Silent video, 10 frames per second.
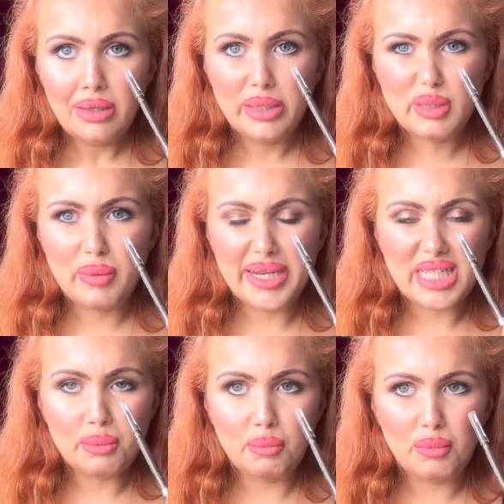a
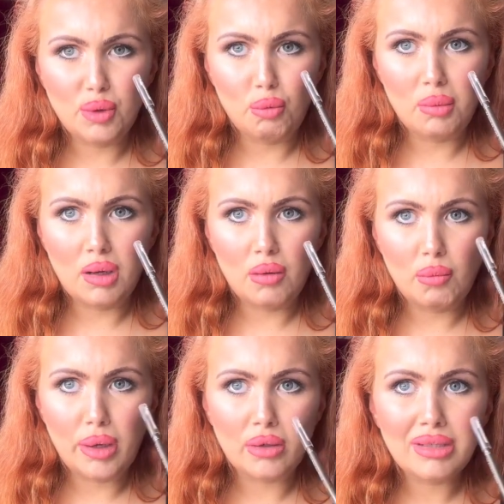smidge of below my
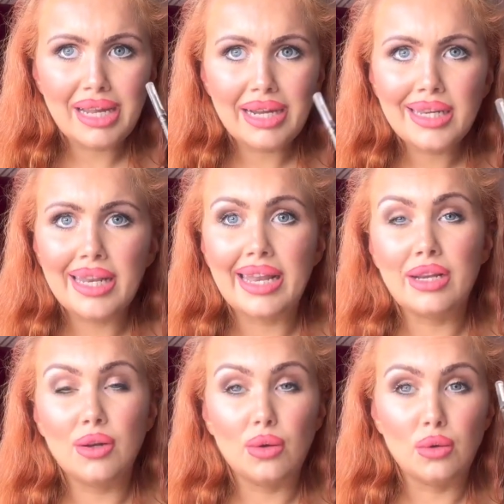waterline, and
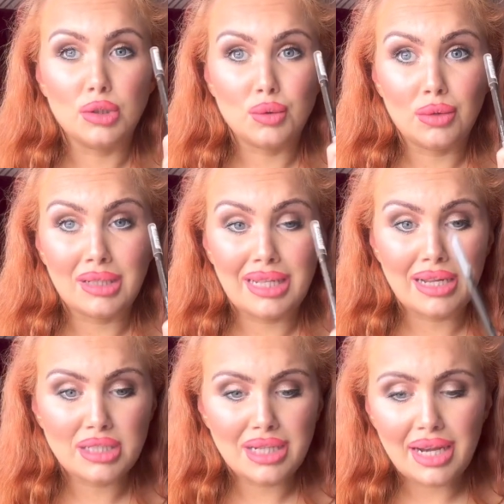then also on the
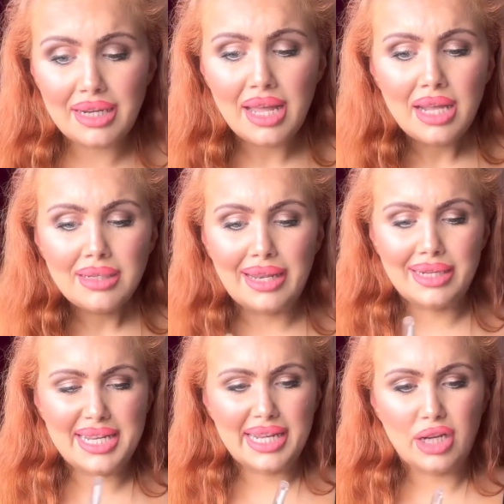lash line. Then I
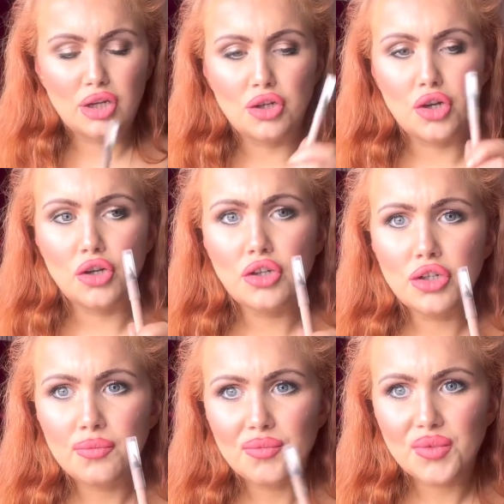take a nude
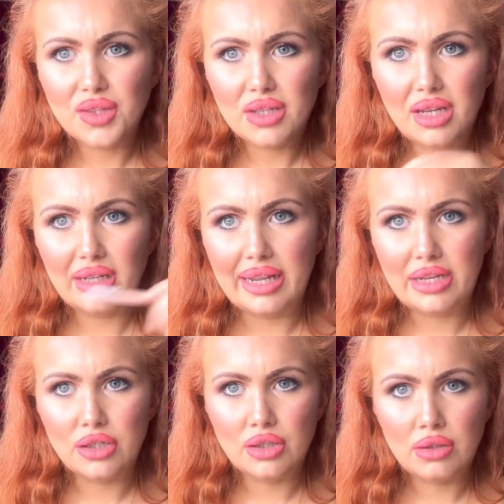and
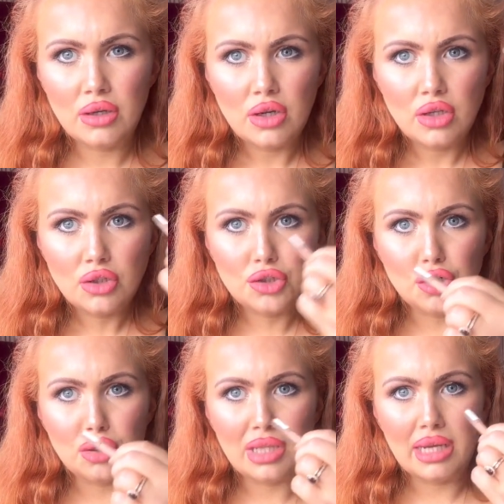then
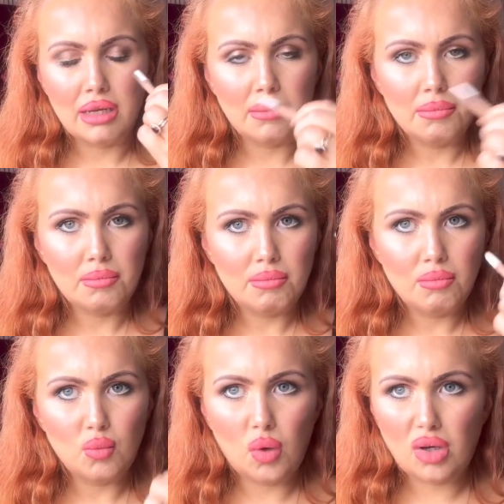do the
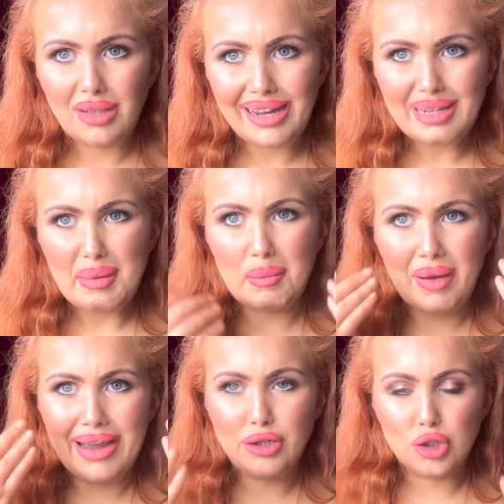waterline to make
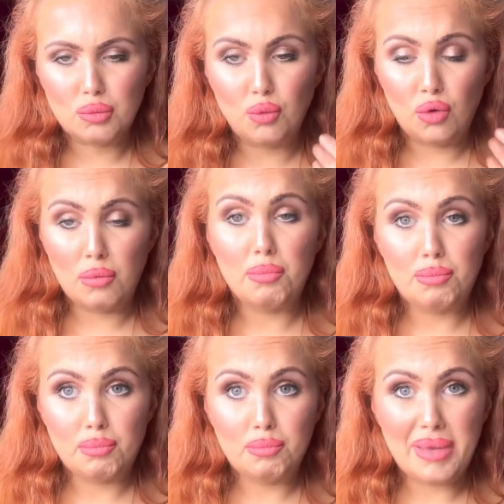my eyes look more
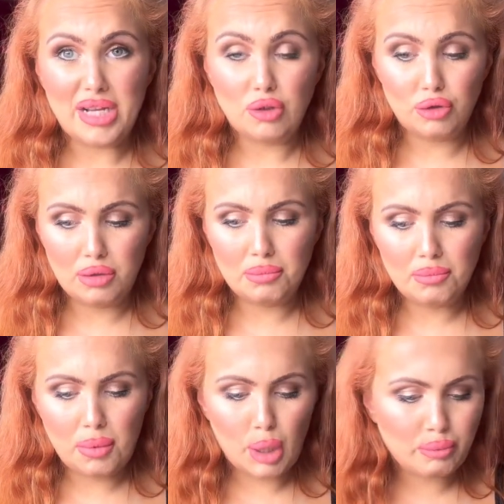bigger
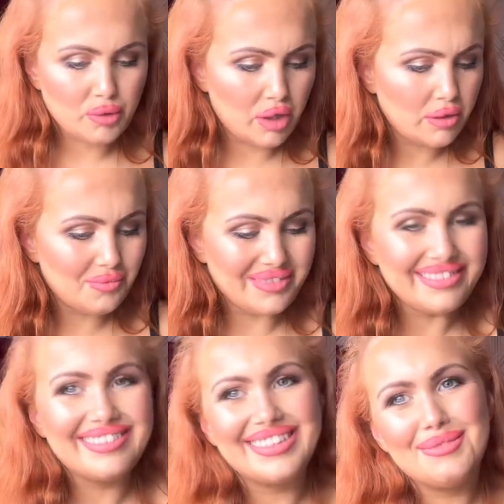and popped out,
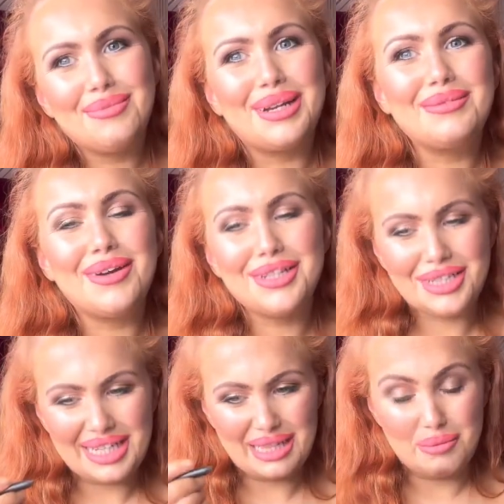pretty
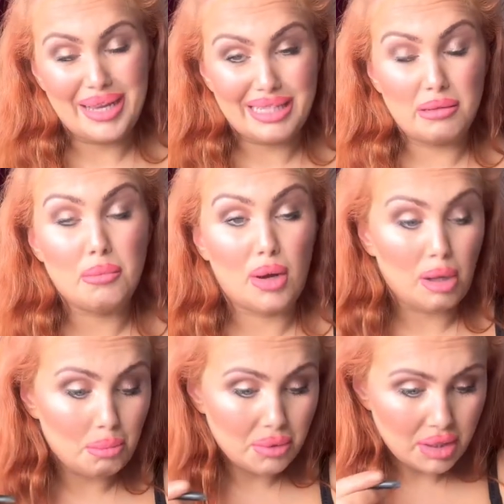much, like make them
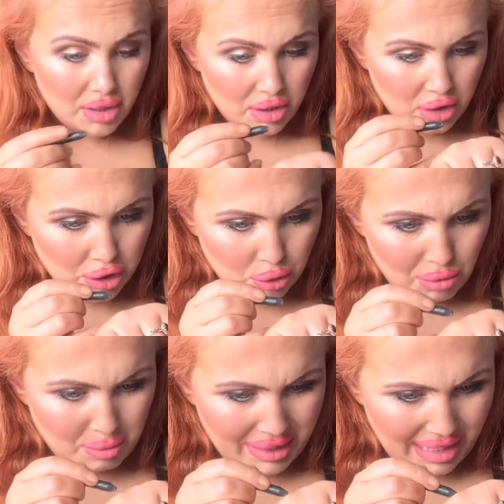pop. So
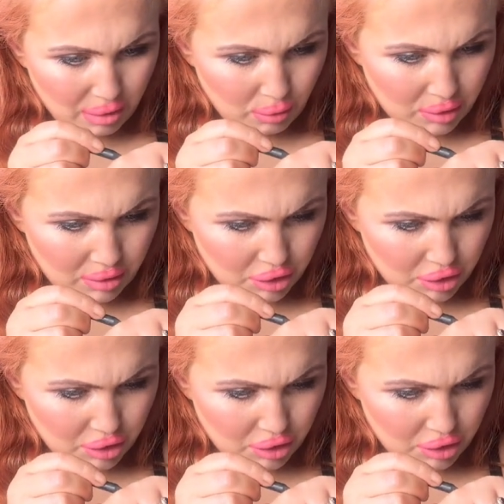the black one